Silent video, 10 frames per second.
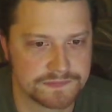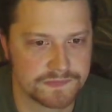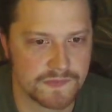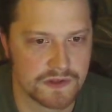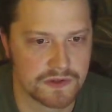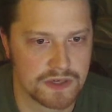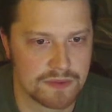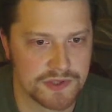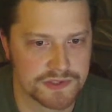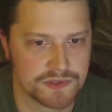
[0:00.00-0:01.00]
you know, I'm
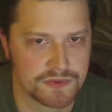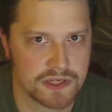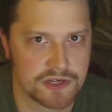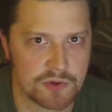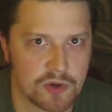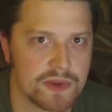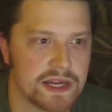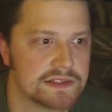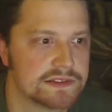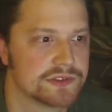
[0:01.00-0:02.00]
also not a
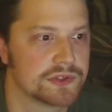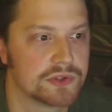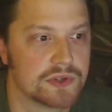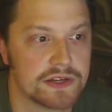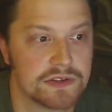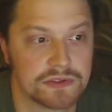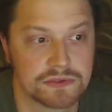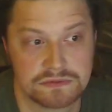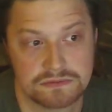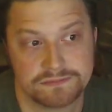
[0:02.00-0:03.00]
doormat, so I don't
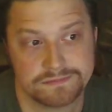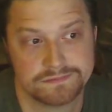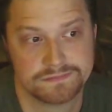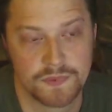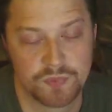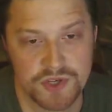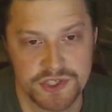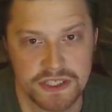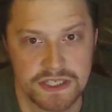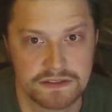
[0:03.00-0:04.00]

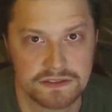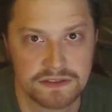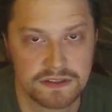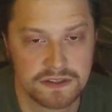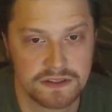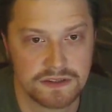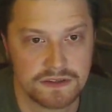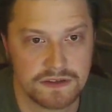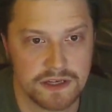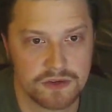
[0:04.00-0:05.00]
appreciate
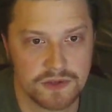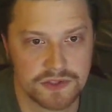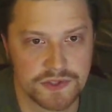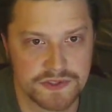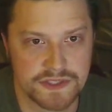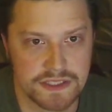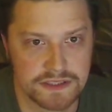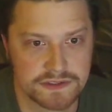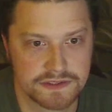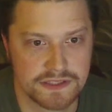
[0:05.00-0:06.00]
hearing those
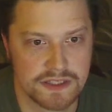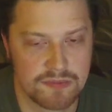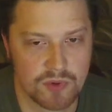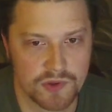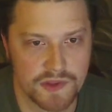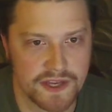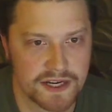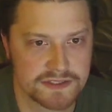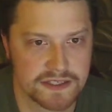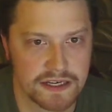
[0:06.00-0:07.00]
things any more than the
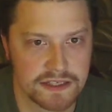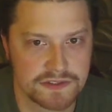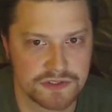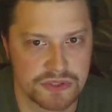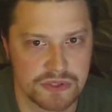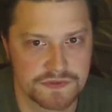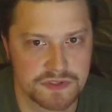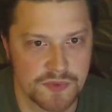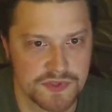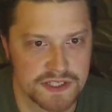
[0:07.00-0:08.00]
next guy. So if
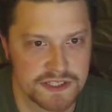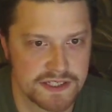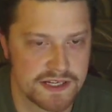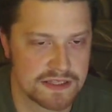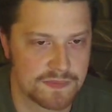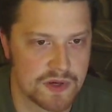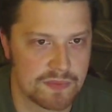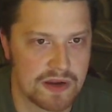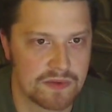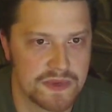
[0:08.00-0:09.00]
someone's going to say something
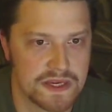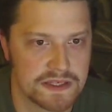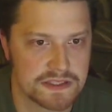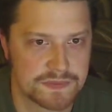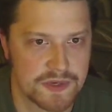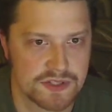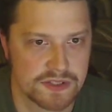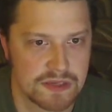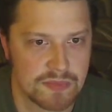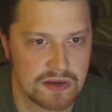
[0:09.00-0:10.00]
about me,
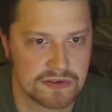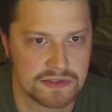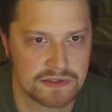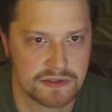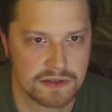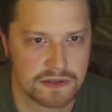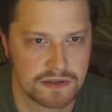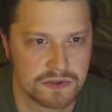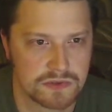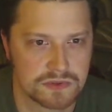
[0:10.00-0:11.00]
especially about
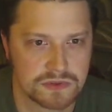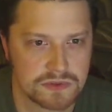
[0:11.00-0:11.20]
how